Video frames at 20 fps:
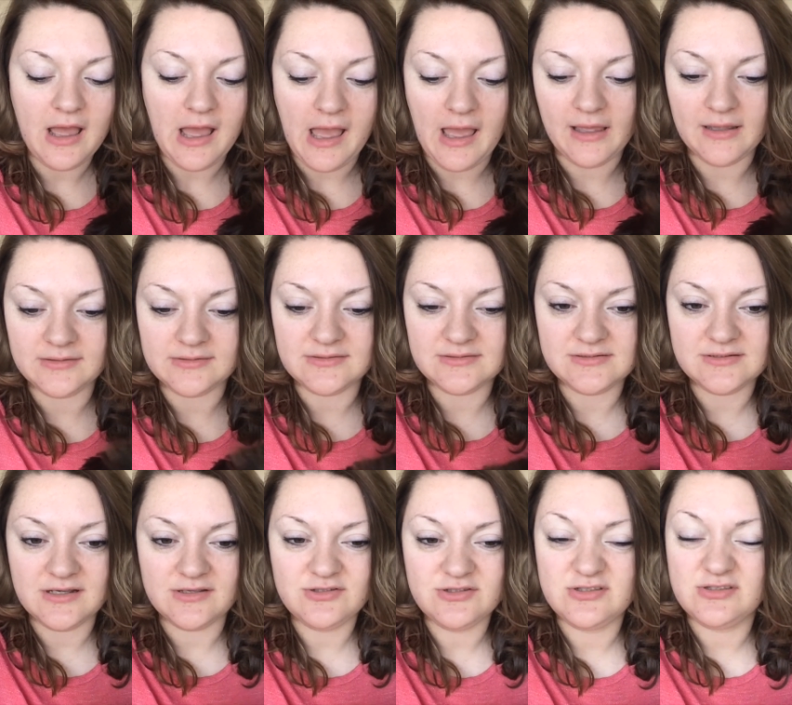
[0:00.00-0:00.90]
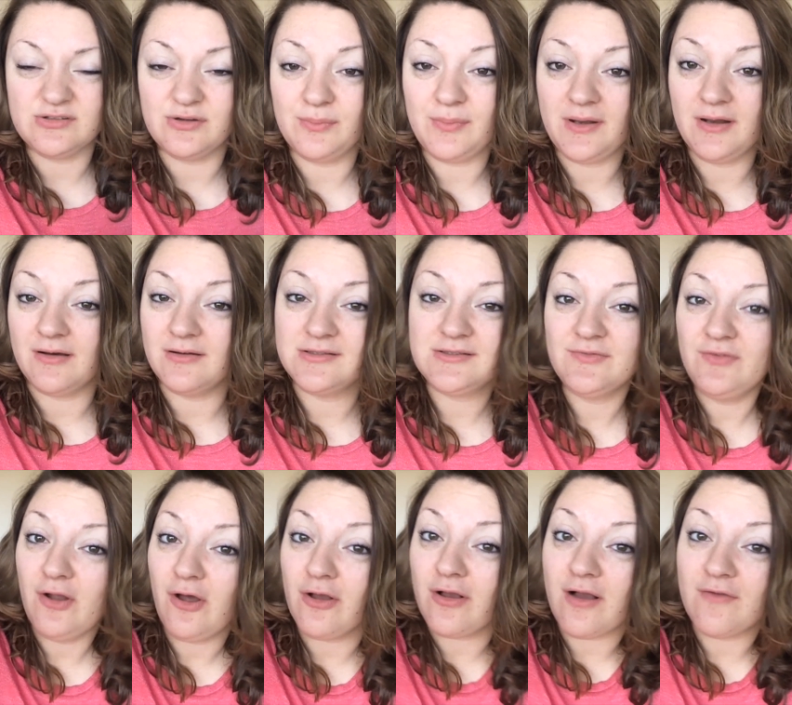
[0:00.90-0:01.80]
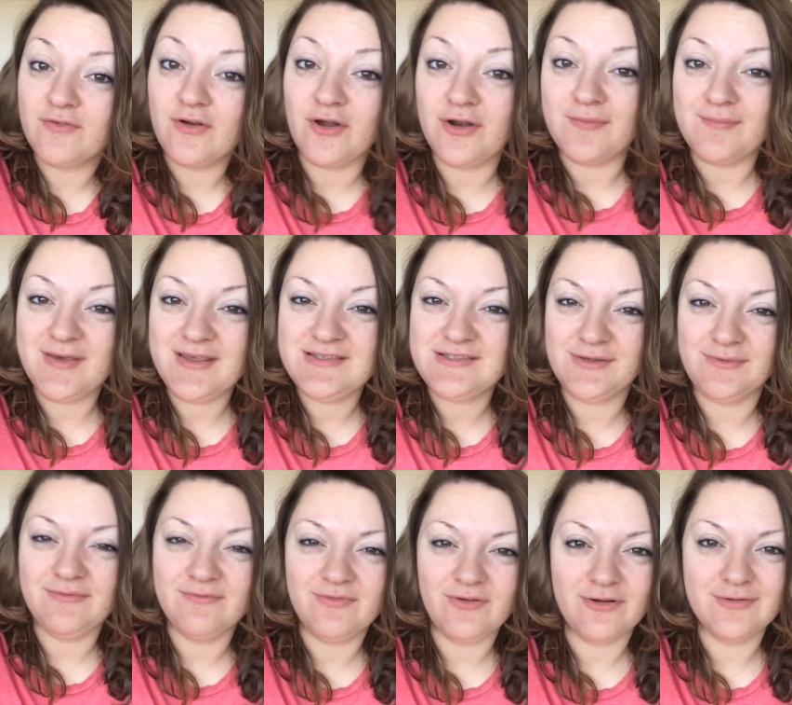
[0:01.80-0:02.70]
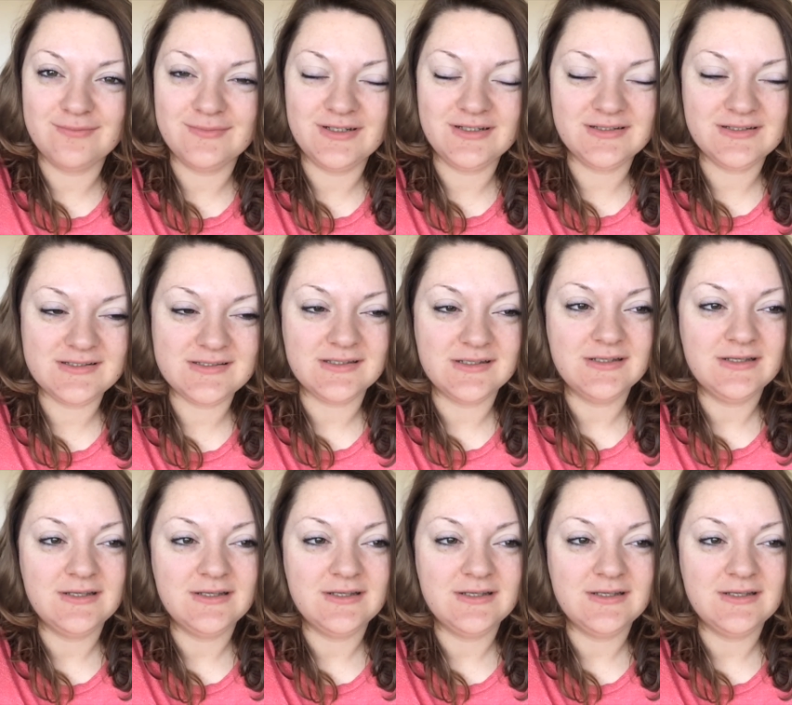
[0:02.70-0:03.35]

and I just thought it'd be nice to vlog. I've kind of missed doing Vlogmas.